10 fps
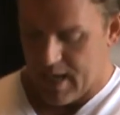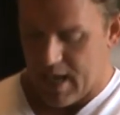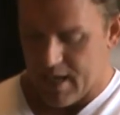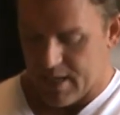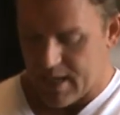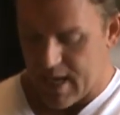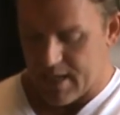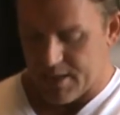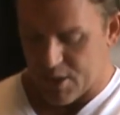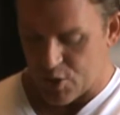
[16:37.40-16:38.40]
And
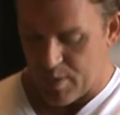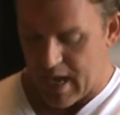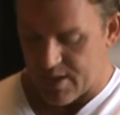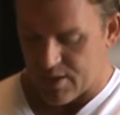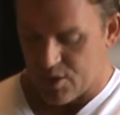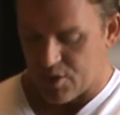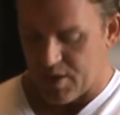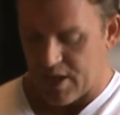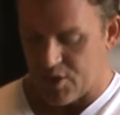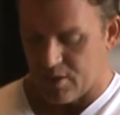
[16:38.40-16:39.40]
again in this passage,
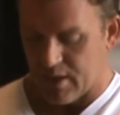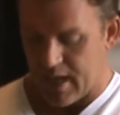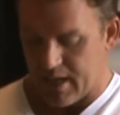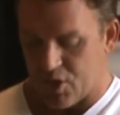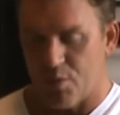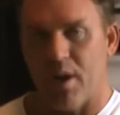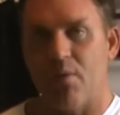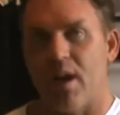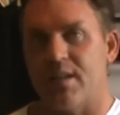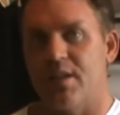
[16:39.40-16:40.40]
they shall not enter my
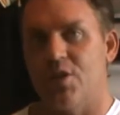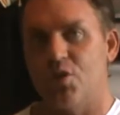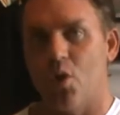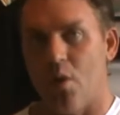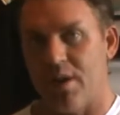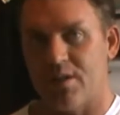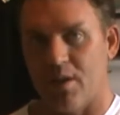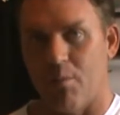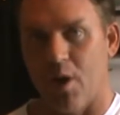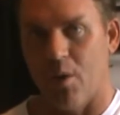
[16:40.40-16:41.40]
rest. He's going
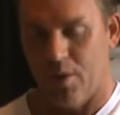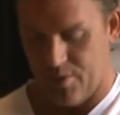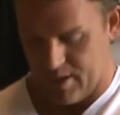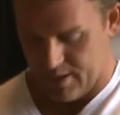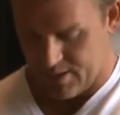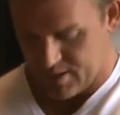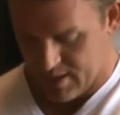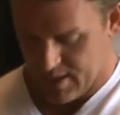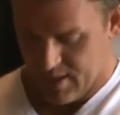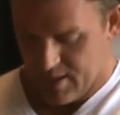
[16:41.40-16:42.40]
somewhere with this.
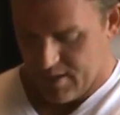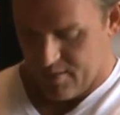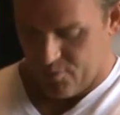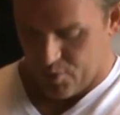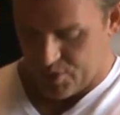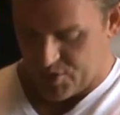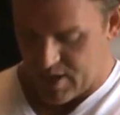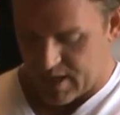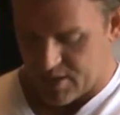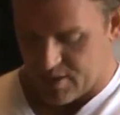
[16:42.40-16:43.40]
Verse
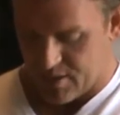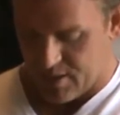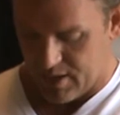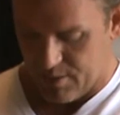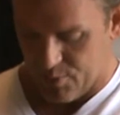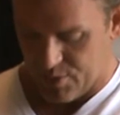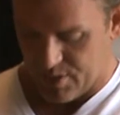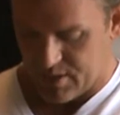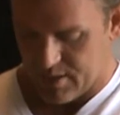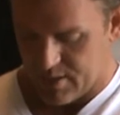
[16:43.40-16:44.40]
6,
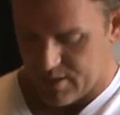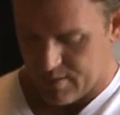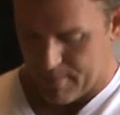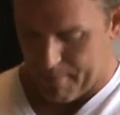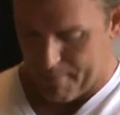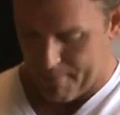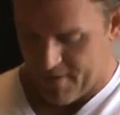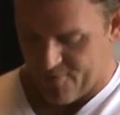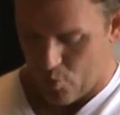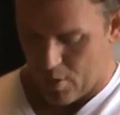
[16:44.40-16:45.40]
Hebrews
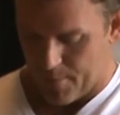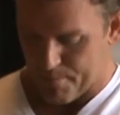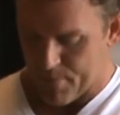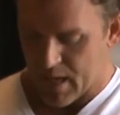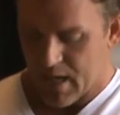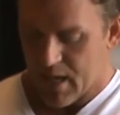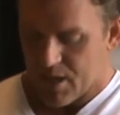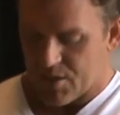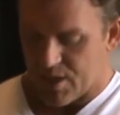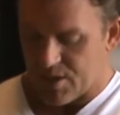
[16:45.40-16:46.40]
4.
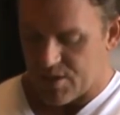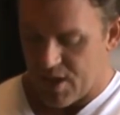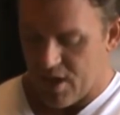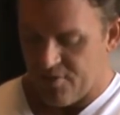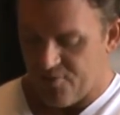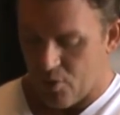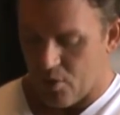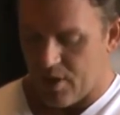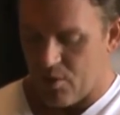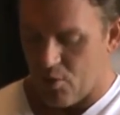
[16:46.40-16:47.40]
Since
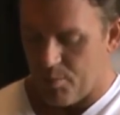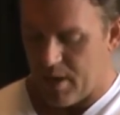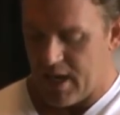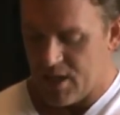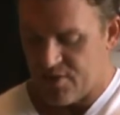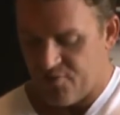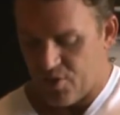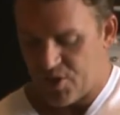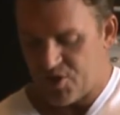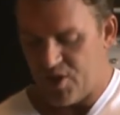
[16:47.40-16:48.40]
therefore it remains
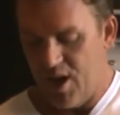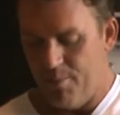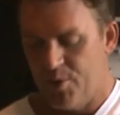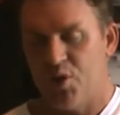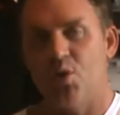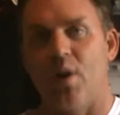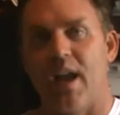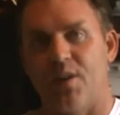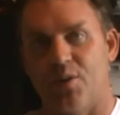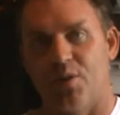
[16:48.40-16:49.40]
for some to
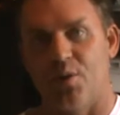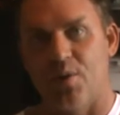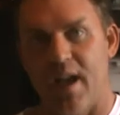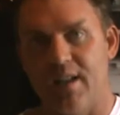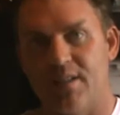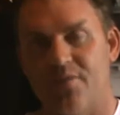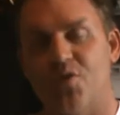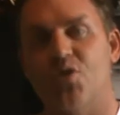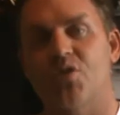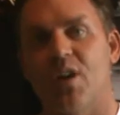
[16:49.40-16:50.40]
enter the rest,
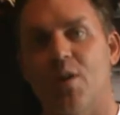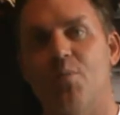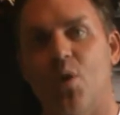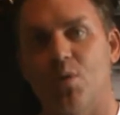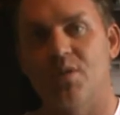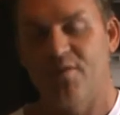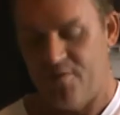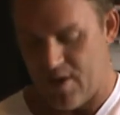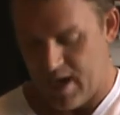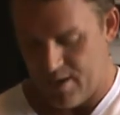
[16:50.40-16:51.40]
for some, those of
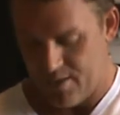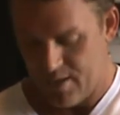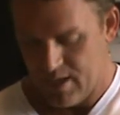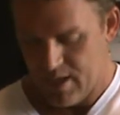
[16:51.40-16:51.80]
faith,